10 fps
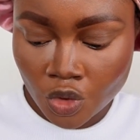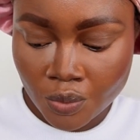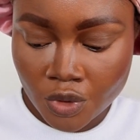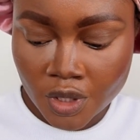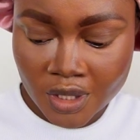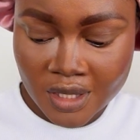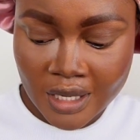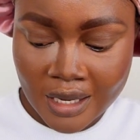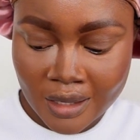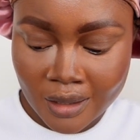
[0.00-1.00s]
products
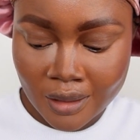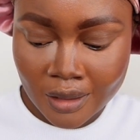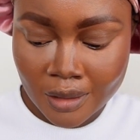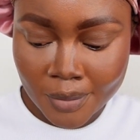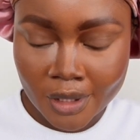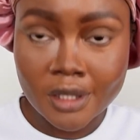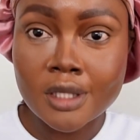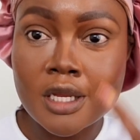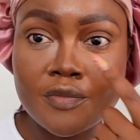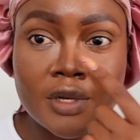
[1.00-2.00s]
caking up and then
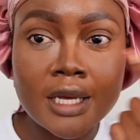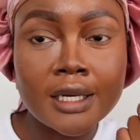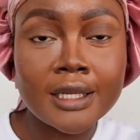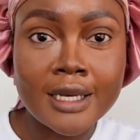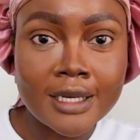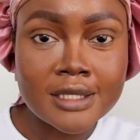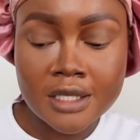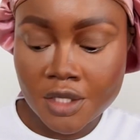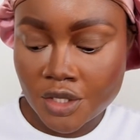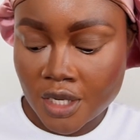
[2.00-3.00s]
having like lines
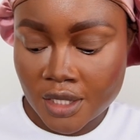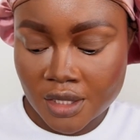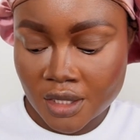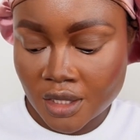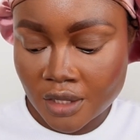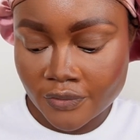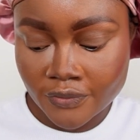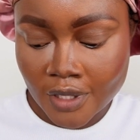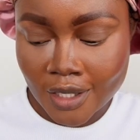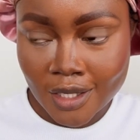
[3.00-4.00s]
under your eyes and stuff.
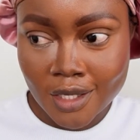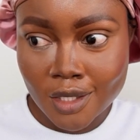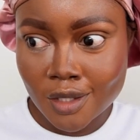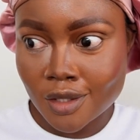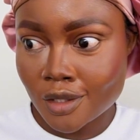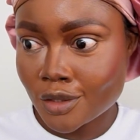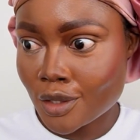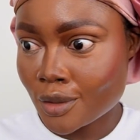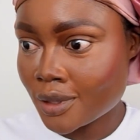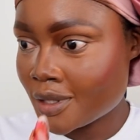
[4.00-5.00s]
Girl,
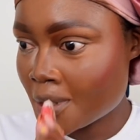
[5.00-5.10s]
no.